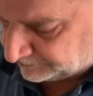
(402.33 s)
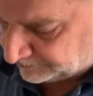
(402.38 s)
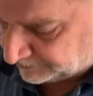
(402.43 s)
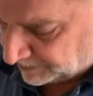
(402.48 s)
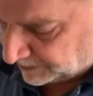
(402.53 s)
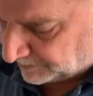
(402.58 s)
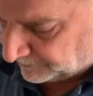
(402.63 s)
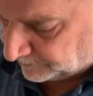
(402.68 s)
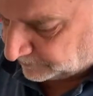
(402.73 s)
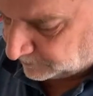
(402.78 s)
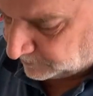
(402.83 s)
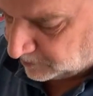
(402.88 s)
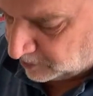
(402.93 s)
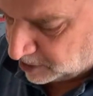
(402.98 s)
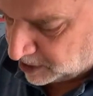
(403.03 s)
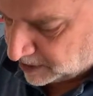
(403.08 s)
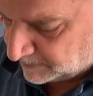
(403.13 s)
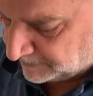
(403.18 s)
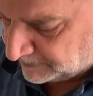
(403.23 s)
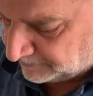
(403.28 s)

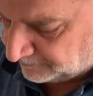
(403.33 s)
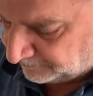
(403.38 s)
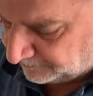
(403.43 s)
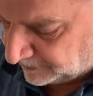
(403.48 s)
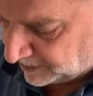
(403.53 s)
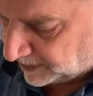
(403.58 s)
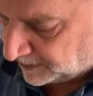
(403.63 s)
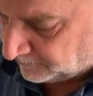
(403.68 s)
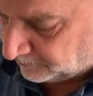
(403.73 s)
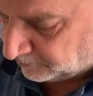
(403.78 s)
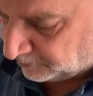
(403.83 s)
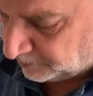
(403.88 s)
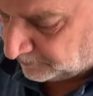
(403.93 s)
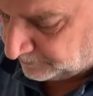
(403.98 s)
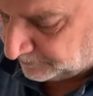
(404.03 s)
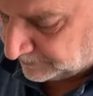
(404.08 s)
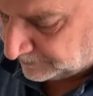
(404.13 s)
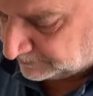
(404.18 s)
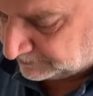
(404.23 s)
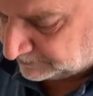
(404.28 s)
limey flavour off this.